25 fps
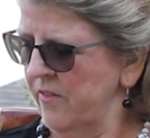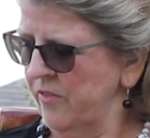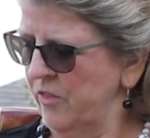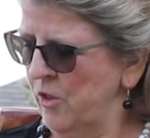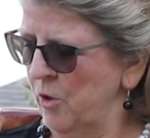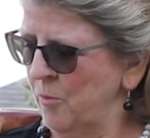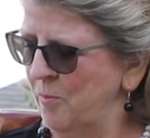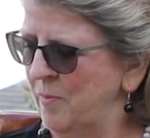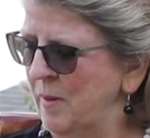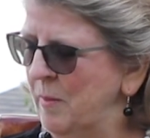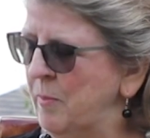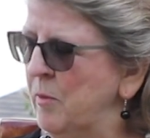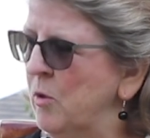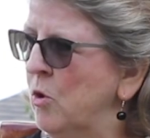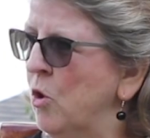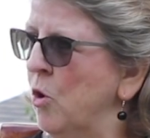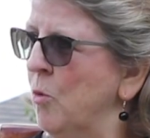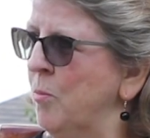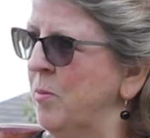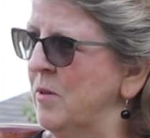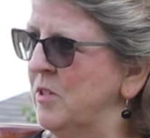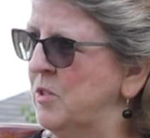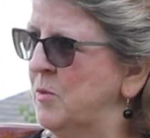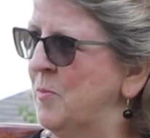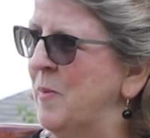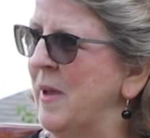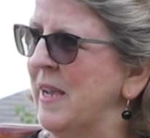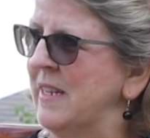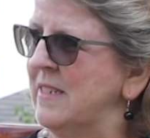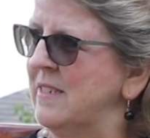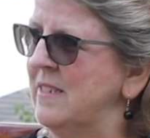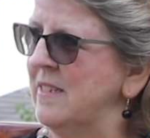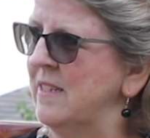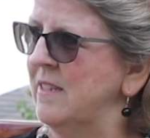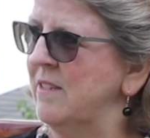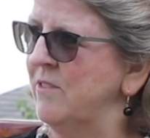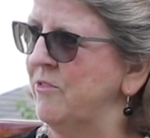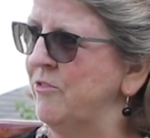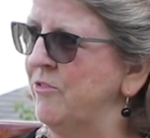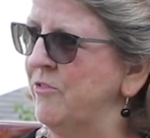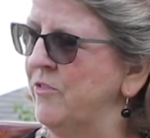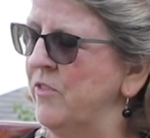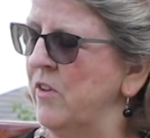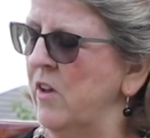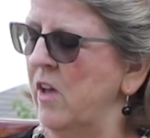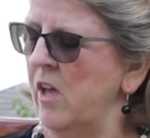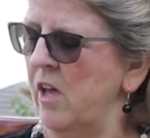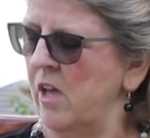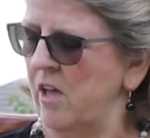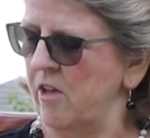the biblical perspective
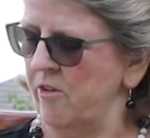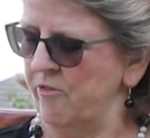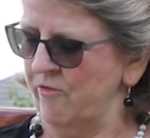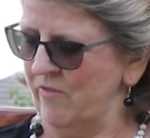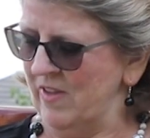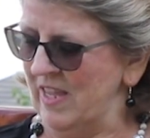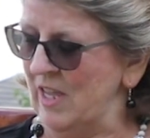of